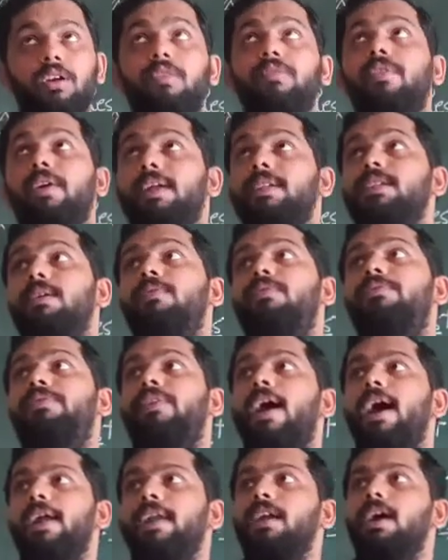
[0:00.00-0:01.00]
For example,
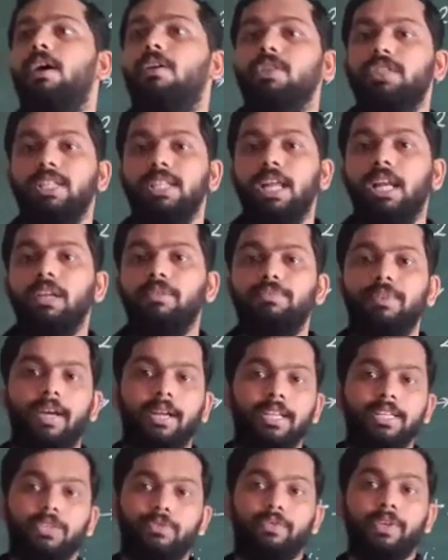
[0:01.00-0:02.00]
fan. Our ceiling
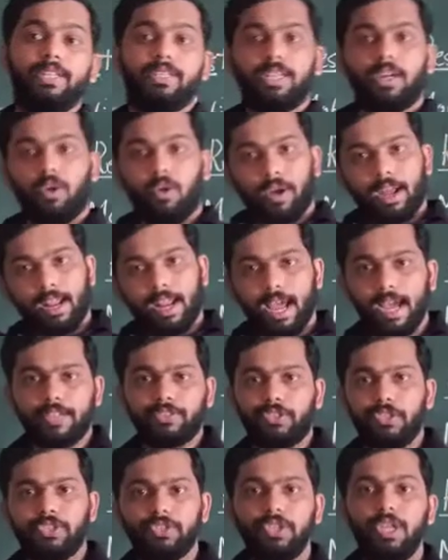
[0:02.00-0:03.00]
fan is fixed on an
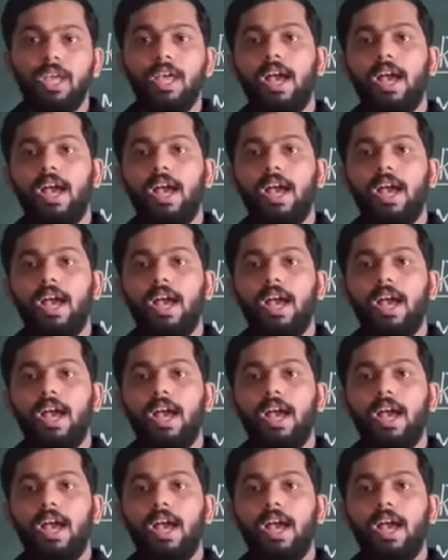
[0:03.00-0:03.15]
axis